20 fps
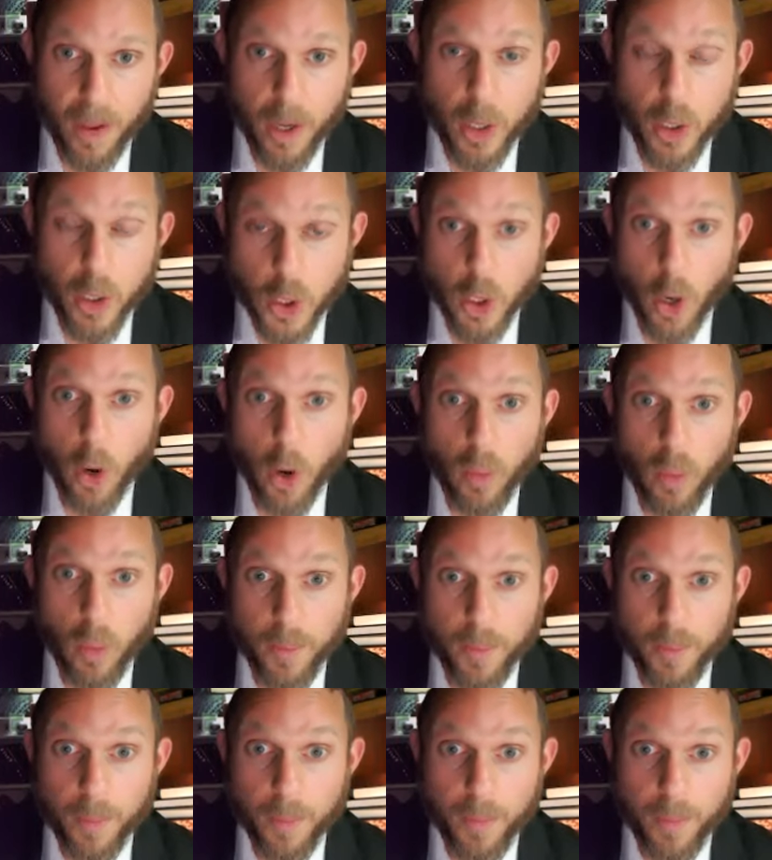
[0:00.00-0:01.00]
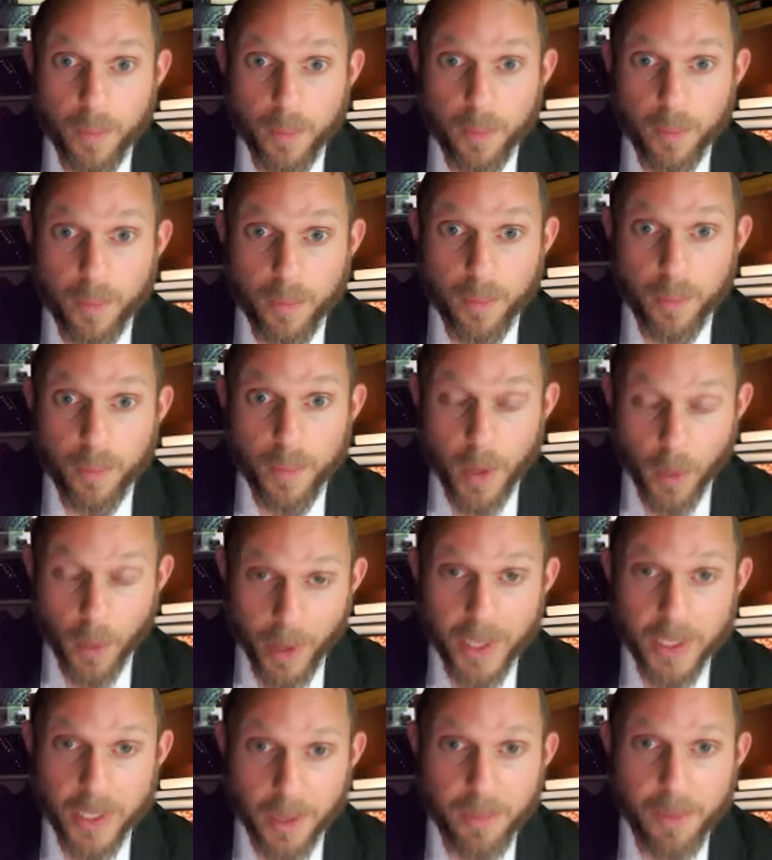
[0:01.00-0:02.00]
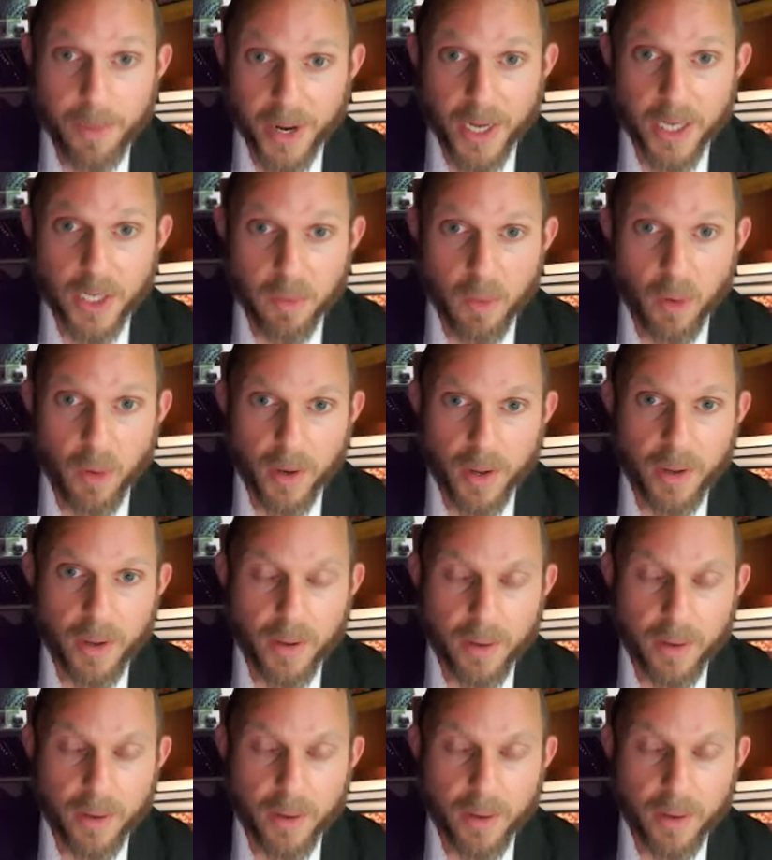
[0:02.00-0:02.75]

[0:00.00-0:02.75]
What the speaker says: So he wakes up the next morning